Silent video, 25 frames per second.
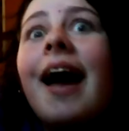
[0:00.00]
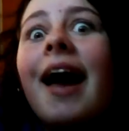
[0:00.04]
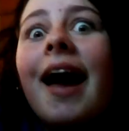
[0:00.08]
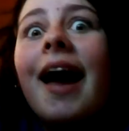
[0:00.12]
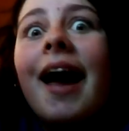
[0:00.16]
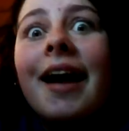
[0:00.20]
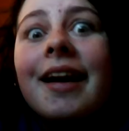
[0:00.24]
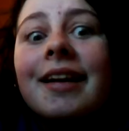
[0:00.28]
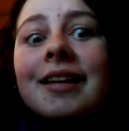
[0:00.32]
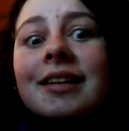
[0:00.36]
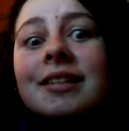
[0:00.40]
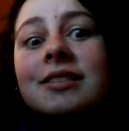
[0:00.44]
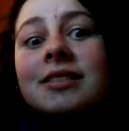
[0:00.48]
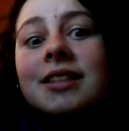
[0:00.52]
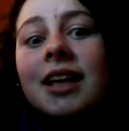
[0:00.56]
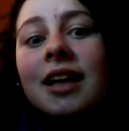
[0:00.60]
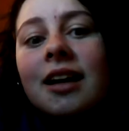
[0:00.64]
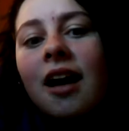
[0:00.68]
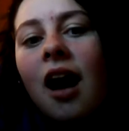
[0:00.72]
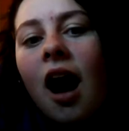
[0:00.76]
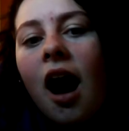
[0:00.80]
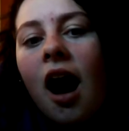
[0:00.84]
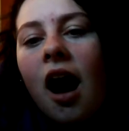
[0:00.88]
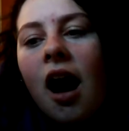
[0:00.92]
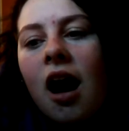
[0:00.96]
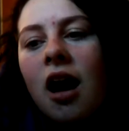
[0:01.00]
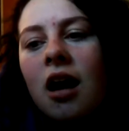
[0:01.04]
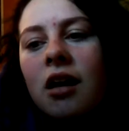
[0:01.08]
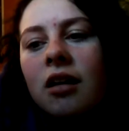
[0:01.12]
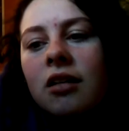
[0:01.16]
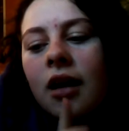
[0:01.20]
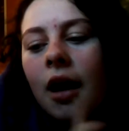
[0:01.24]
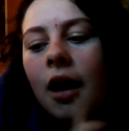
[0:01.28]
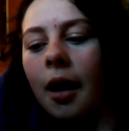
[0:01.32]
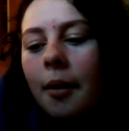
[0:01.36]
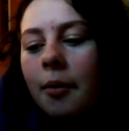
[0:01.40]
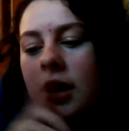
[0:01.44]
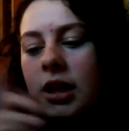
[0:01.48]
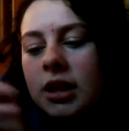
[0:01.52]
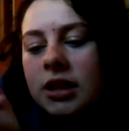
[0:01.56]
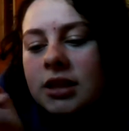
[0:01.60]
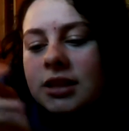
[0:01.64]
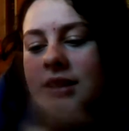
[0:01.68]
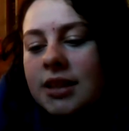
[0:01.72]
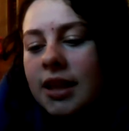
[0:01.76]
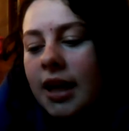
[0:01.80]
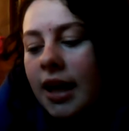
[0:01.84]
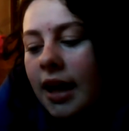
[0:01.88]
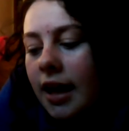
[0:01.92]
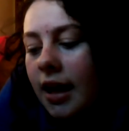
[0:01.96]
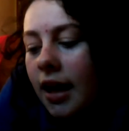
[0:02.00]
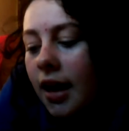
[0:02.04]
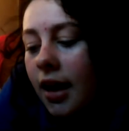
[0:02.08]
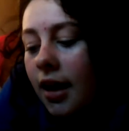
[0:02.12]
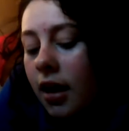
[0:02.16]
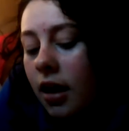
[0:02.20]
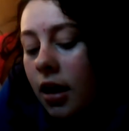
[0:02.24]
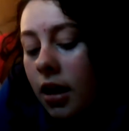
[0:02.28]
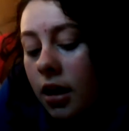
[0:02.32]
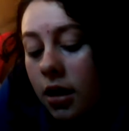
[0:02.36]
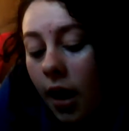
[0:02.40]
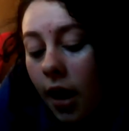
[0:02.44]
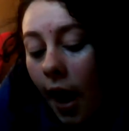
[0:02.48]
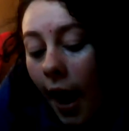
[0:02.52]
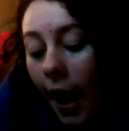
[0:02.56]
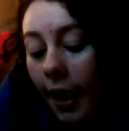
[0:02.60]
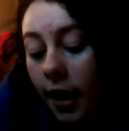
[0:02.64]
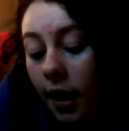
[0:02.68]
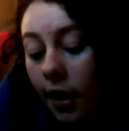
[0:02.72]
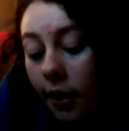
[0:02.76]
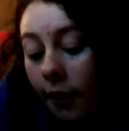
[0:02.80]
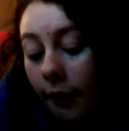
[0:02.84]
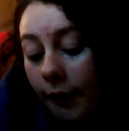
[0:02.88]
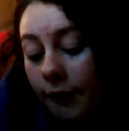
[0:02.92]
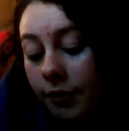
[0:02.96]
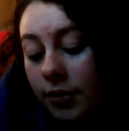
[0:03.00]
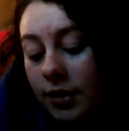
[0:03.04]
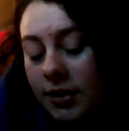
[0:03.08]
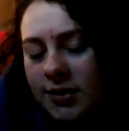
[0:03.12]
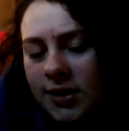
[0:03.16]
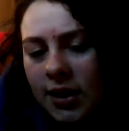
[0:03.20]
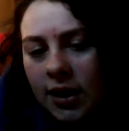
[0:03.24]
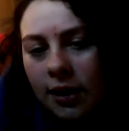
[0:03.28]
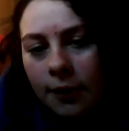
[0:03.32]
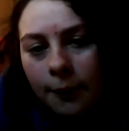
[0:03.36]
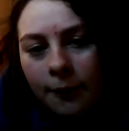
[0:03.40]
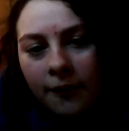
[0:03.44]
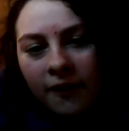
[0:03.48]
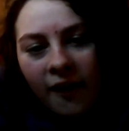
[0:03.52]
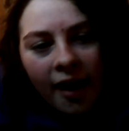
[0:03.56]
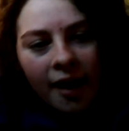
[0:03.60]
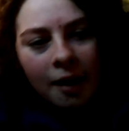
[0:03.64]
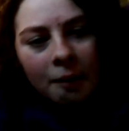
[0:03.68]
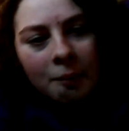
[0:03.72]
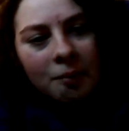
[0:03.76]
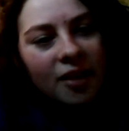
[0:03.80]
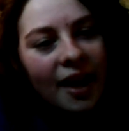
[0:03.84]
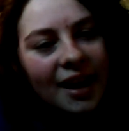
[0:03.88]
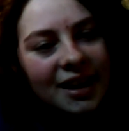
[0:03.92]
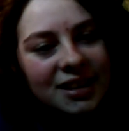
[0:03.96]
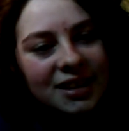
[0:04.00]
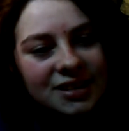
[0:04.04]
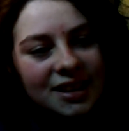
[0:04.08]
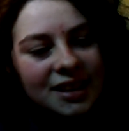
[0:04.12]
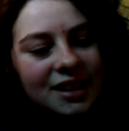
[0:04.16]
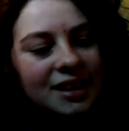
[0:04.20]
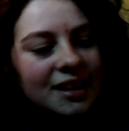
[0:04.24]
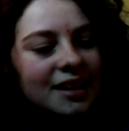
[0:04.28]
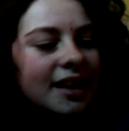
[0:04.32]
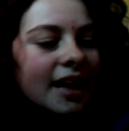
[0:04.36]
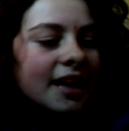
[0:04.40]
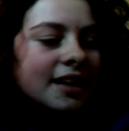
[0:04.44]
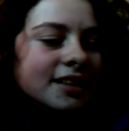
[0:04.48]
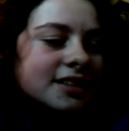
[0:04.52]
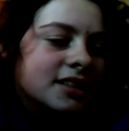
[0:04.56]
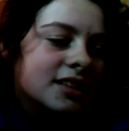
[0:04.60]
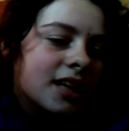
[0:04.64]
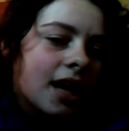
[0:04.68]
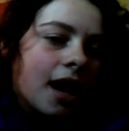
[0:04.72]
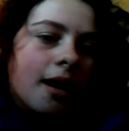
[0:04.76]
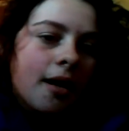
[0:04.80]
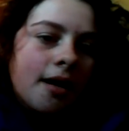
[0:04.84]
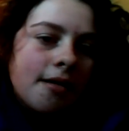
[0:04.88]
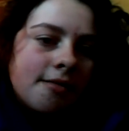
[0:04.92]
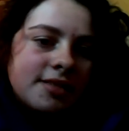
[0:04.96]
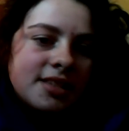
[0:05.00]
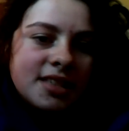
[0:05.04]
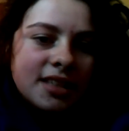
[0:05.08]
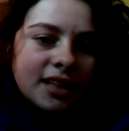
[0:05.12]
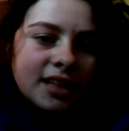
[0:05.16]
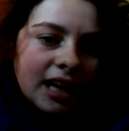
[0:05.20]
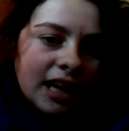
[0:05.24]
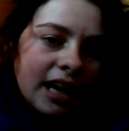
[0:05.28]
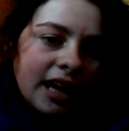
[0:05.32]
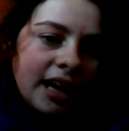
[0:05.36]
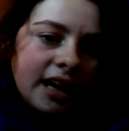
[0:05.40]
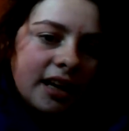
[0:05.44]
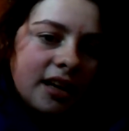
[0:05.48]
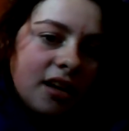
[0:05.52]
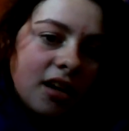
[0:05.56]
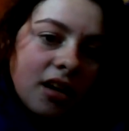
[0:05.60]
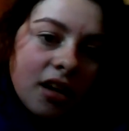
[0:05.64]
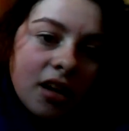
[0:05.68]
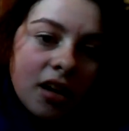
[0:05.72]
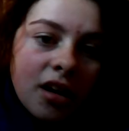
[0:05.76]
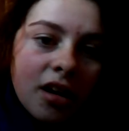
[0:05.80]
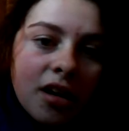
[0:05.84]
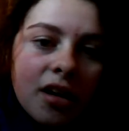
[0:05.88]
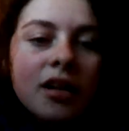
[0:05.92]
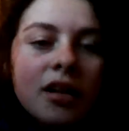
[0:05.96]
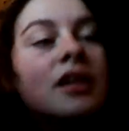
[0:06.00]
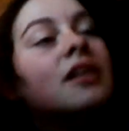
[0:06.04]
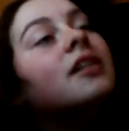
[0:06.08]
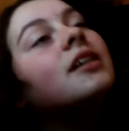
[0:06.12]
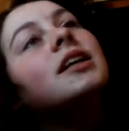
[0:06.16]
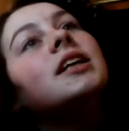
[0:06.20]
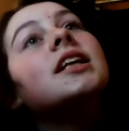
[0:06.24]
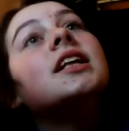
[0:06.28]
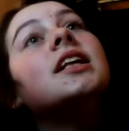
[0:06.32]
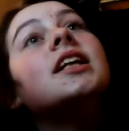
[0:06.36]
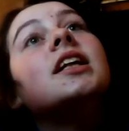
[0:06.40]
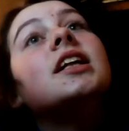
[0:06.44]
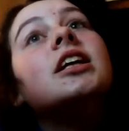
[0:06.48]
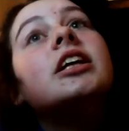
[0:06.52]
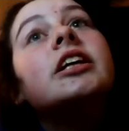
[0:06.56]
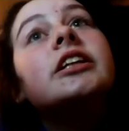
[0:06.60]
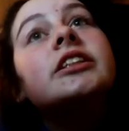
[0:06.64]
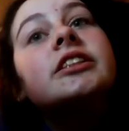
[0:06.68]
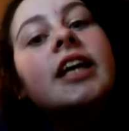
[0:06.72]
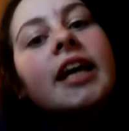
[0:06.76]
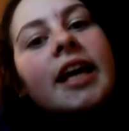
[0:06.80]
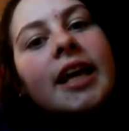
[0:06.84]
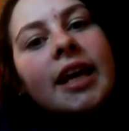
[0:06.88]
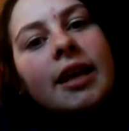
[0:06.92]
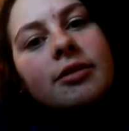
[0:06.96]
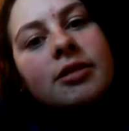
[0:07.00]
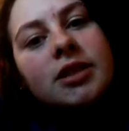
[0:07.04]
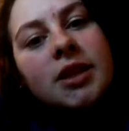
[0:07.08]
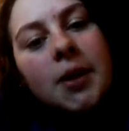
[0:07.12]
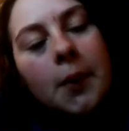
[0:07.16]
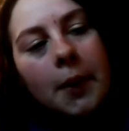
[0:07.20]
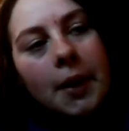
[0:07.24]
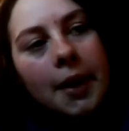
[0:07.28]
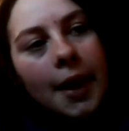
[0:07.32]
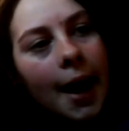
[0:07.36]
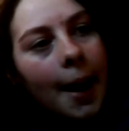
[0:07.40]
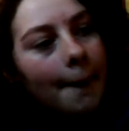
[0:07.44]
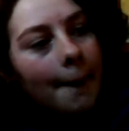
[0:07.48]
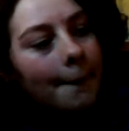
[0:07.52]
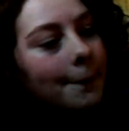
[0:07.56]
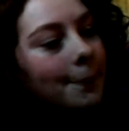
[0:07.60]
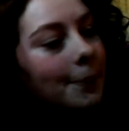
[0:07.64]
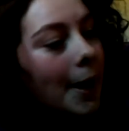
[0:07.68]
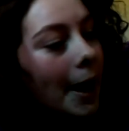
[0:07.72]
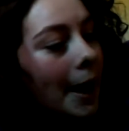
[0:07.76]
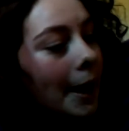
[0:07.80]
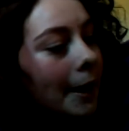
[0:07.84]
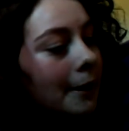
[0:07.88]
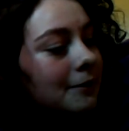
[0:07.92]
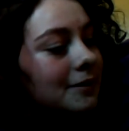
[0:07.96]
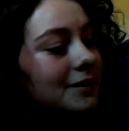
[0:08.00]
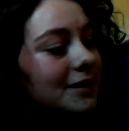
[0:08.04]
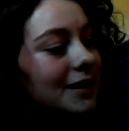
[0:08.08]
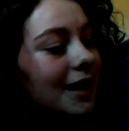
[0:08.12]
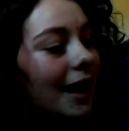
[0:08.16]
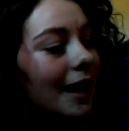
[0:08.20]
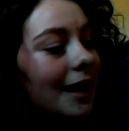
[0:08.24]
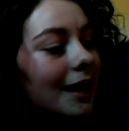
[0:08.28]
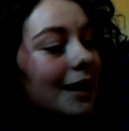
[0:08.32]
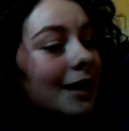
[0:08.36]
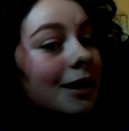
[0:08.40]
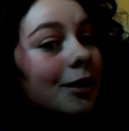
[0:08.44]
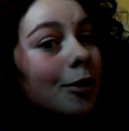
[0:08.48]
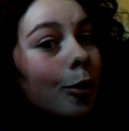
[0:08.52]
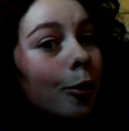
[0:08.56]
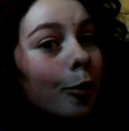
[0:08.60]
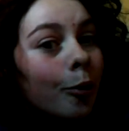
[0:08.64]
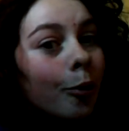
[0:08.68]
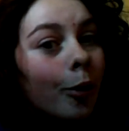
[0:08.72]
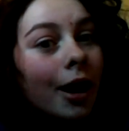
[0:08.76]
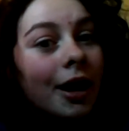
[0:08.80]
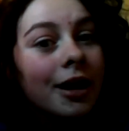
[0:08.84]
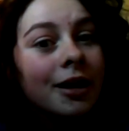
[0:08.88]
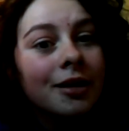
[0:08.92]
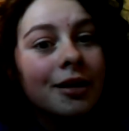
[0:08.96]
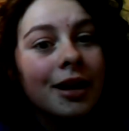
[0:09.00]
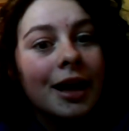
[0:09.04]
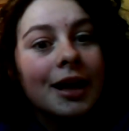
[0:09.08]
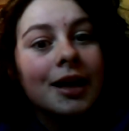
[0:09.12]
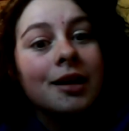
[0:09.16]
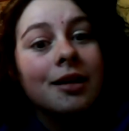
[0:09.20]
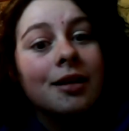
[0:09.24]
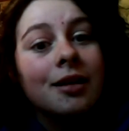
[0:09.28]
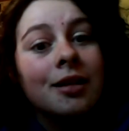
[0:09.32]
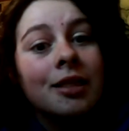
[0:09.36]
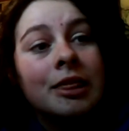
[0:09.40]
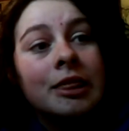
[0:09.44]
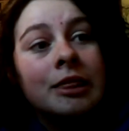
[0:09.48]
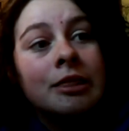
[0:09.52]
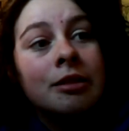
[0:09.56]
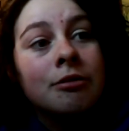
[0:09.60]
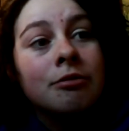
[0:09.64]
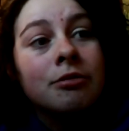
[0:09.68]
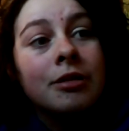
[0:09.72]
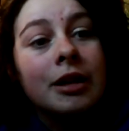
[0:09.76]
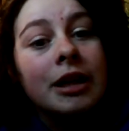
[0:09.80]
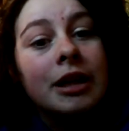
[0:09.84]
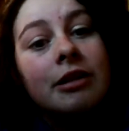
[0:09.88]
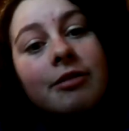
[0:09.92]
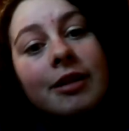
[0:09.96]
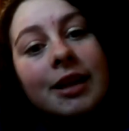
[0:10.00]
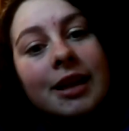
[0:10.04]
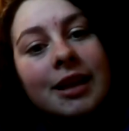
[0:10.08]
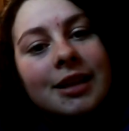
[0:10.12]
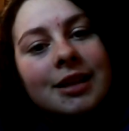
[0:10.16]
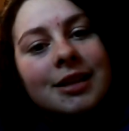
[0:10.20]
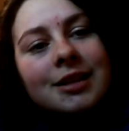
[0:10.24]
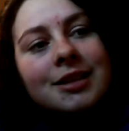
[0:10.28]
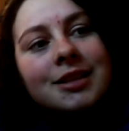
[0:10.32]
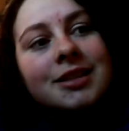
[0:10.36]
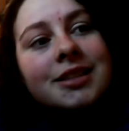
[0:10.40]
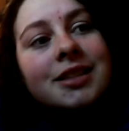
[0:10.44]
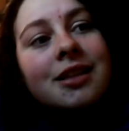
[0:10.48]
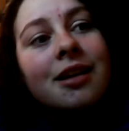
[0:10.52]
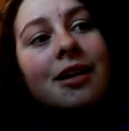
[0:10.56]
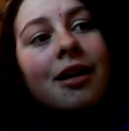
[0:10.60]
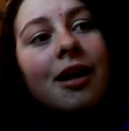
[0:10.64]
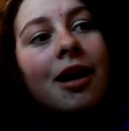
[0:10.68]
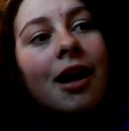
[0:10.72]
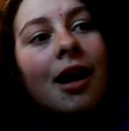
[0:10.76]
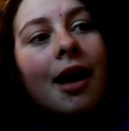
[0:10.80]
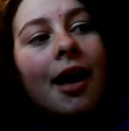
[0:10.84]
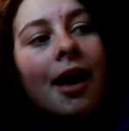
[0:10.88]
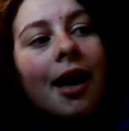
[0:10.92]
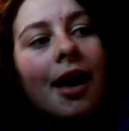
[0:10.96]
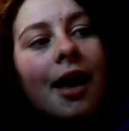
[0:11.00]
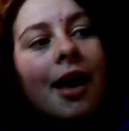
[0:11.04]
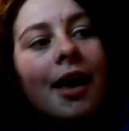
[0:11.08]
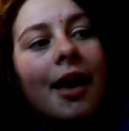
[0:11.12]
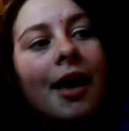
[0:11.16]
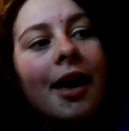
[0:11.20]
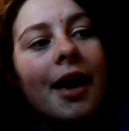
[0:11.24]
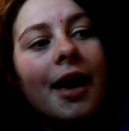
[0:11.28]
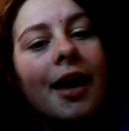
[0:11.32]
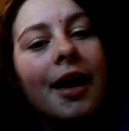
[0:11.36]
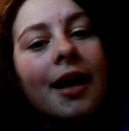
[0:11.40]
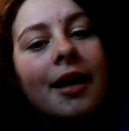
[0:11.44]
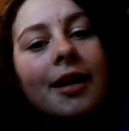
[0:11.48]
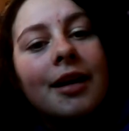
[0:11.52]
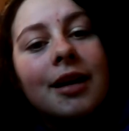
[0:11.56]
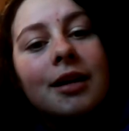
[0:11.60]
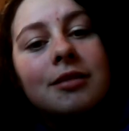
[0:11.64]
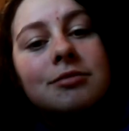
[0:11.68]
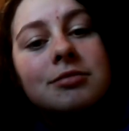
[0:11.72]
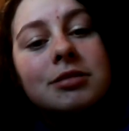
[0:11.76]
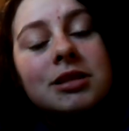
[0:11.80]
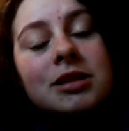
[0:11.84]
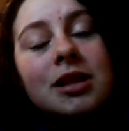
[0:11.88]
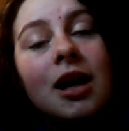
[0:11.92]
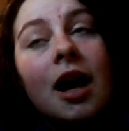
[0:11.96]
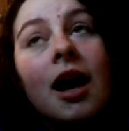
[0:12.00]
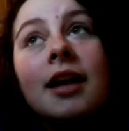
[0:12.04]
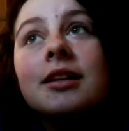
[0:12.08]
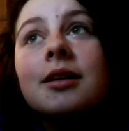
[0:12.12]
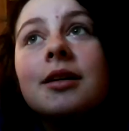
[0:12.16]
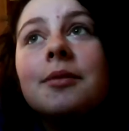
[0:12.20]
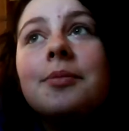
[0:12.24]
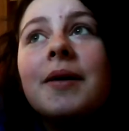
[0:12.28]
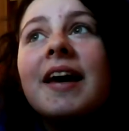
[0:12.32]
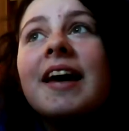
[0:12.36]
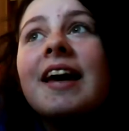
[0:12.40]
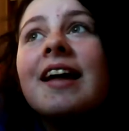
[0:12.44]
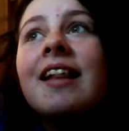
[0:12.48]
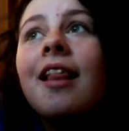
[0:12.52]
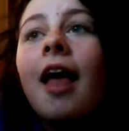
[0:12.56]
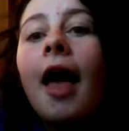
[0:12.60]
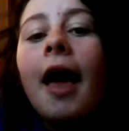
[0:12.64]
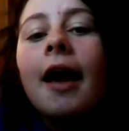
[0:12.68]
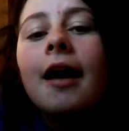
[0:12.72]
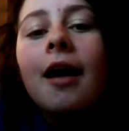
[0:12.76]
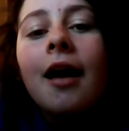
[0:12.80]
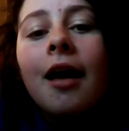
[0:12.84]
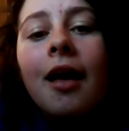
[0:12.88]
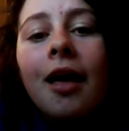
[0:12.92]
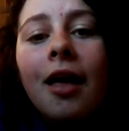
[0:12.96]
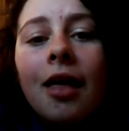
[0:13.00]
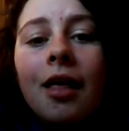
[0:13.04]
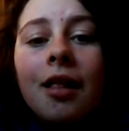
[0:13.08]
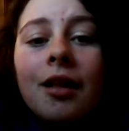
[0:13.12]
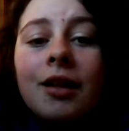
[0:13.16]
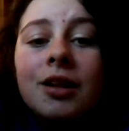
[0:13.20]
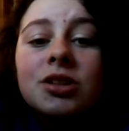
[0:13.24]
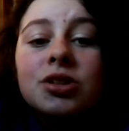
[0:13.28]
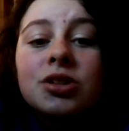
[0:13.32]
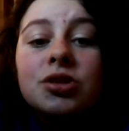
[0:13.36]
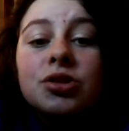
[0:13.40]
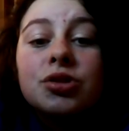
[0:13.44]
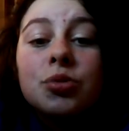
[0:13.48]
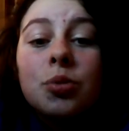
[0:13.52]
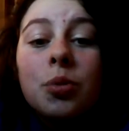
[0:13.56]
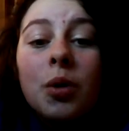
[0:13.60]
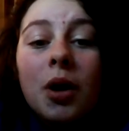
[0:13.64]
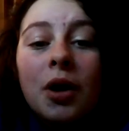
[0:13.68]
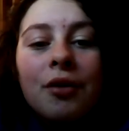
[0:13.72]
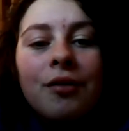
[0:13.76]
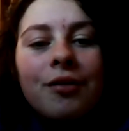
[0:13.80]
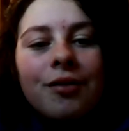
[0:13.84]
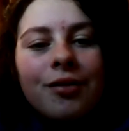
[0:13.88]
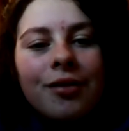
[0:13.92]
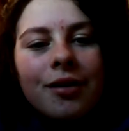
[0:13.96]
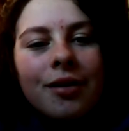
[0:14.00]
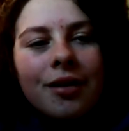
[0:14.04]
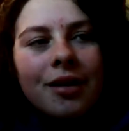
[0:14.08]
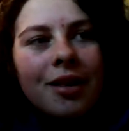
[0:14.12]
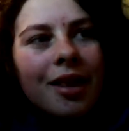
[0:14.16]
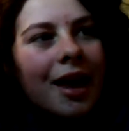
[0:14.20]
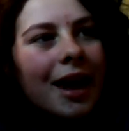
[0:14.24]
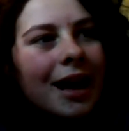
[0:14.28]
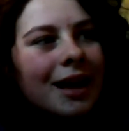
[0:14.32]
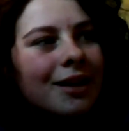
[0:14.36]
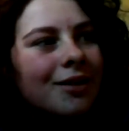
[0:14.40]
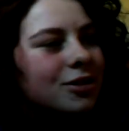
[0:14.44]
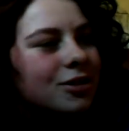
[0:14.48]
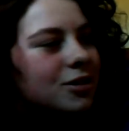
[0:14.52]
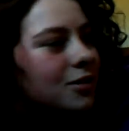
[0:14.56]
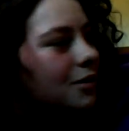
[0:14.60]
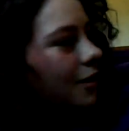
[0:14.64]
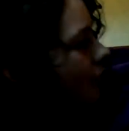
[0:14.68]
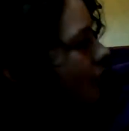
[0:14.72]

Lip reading: and he was like, oh, I'm gonna see like if there's any plane flights I can get to come see you. So he was doing that, and it was like one in like 3 weeks, and it was gonna be like 12, like not